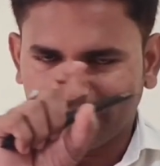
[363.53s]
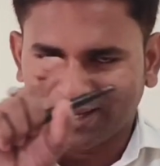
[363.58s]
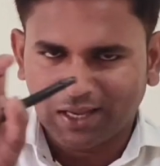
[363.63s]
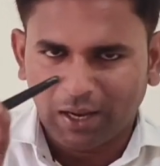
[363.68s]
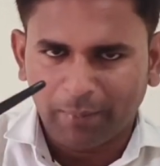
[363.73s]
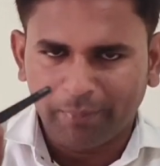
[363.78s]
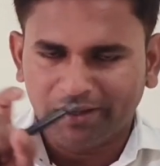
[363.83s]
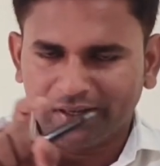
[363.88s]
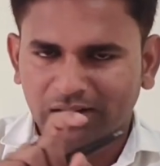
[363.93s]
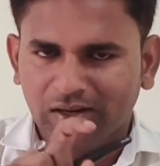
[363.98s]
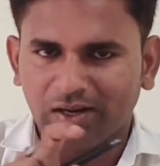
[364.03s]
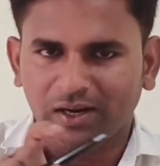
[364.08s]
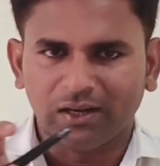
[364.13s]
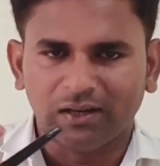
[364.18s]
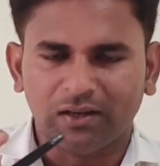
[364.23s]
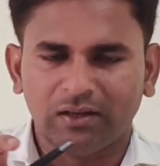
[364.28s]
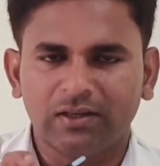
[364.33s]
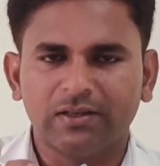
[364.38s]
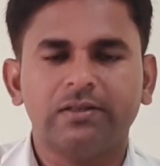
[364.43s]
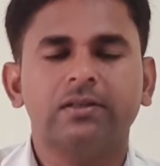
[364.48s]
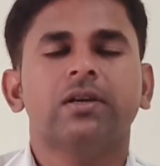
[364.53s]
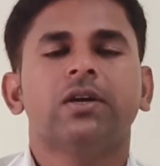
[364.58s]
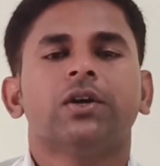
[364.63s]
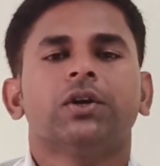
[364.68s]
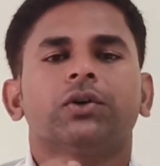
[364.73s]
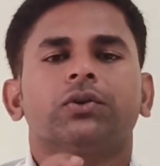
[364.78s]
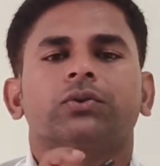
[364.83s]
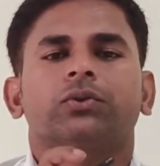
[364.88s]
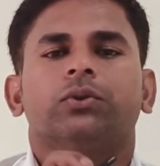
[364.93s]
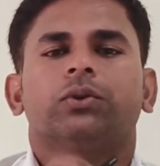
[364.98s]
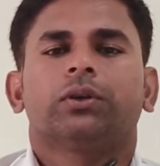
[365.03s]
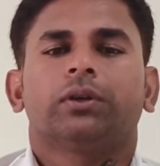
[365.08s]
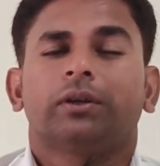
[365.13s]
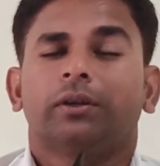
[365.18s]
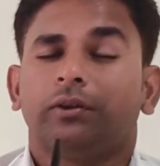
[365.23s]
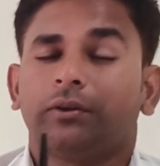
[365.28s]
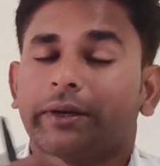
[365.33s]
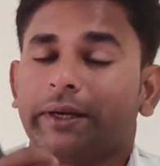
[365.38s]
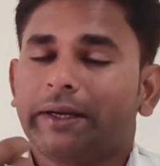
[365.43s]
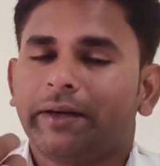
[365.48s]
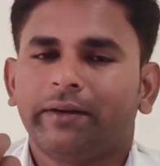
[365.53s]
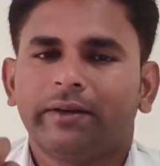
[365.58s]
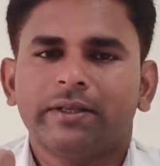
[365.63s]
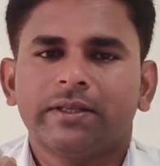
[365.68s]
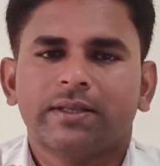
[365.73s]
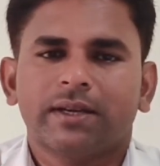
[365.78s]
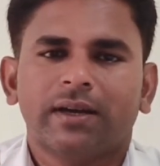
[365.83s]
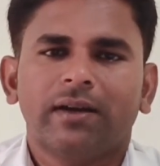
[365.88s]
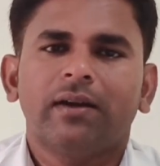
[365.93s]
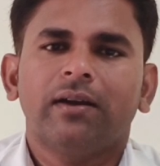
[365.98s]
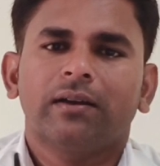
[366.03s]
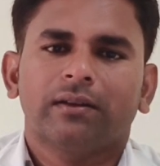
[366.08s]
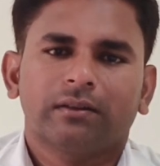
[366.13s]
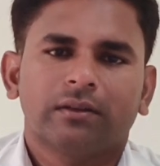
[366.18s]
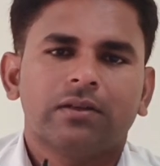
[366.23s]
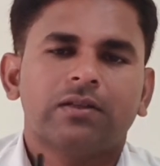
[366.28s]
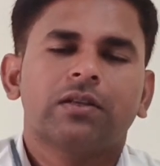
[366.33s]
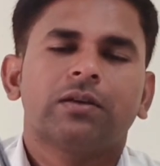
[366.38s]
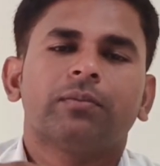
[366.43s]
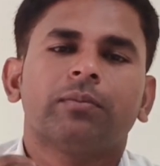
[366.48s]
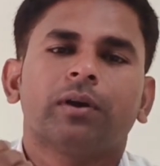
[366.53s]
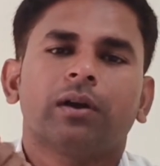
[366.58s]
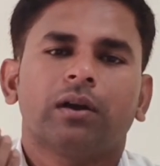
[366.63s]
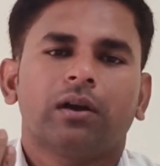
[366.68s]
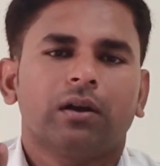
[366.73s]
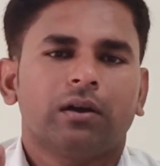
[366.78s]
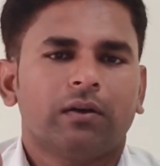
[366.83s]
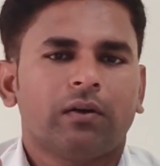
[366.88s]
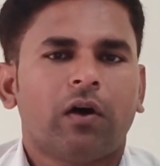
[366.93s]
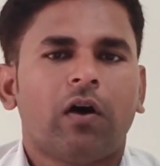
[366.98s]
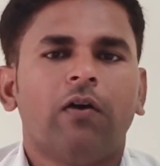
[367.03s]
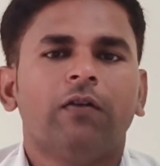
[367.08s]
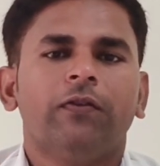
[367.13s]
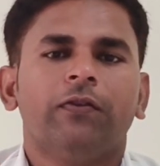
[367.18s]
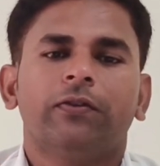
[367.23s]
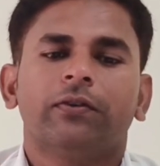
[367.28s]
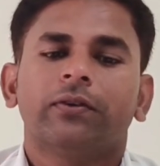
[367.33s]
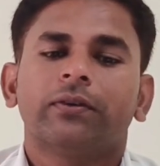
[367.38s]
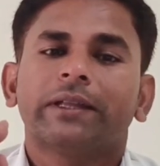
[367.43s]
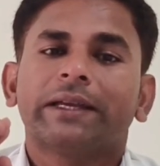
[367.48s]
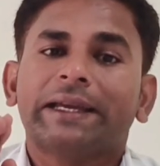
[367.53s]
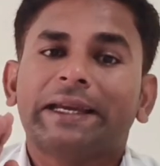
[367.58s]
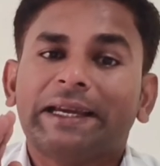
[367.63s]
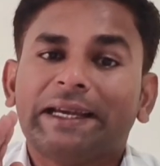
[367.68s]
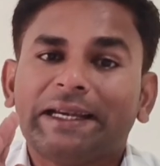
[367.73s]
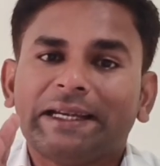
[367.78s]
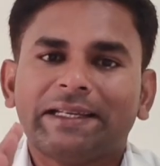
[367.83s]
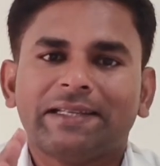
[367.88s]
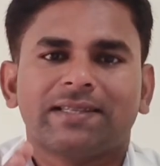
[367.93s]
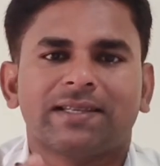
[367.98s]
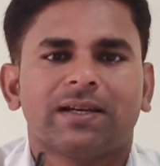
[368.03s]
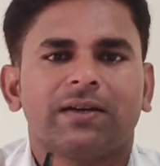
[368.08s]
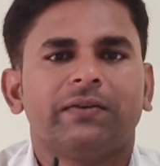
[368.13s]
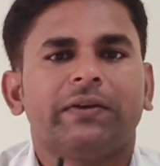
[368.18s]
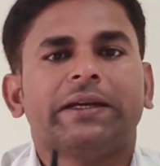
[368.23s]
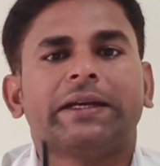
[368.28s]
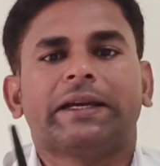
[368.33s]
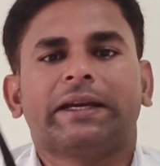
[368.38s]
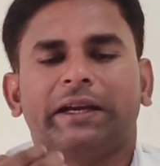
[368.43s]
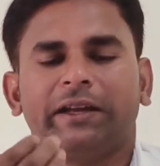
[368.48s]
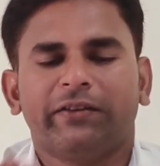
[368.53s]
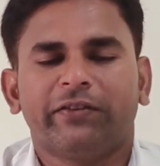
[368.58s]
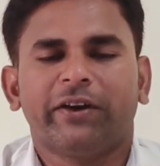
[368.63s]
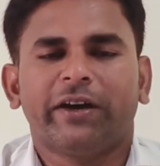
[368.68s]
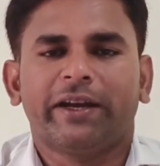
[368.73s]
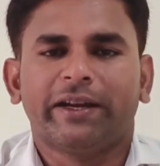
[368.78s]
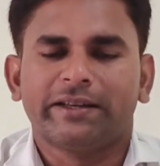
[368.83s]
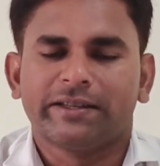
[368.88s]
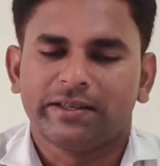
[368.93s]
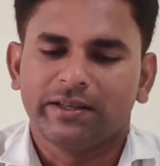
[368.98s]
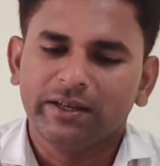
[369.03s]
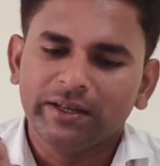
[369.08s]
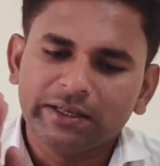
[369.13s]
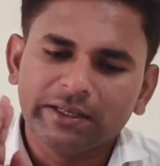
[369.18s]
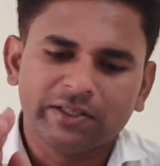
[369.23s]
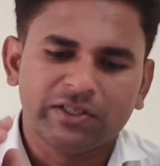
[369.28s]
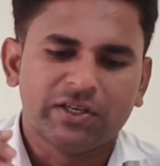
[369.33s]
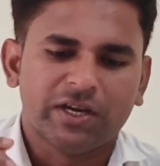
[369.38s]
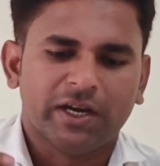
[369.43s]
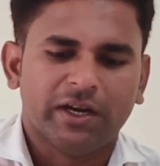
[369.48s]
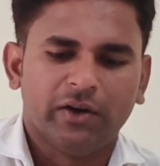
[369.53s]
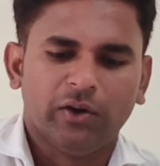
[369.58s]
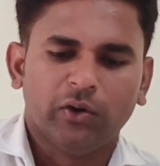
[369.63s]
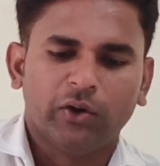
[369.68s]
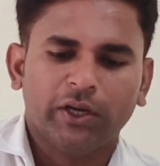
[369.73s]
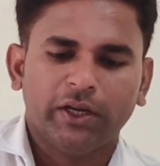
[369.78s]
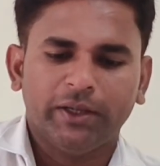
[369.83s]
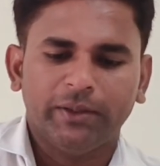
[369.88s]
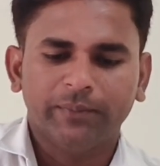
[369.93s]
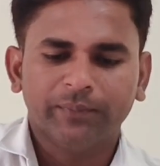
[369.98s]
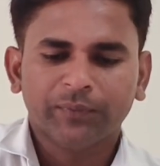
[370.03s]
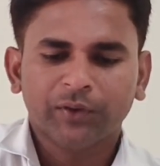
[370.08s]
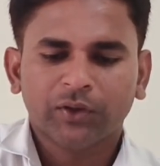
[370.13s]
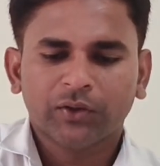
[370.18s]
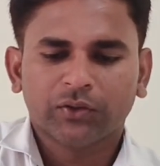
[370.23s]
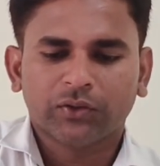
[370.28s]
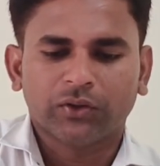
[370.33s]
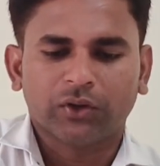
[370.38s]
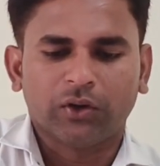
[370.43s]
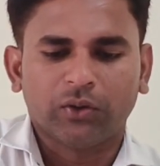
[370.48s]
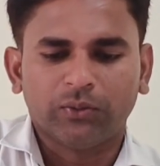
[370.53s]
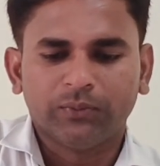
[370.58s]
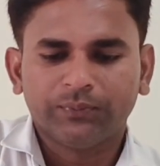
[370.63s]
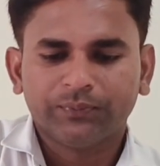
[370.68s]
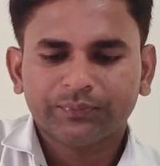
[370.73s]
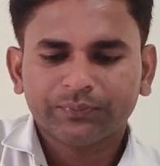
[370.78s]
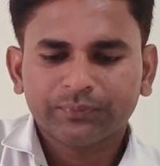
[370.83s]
capital letters, so you can understand the symbol of integer we can define as a z. Okay, so now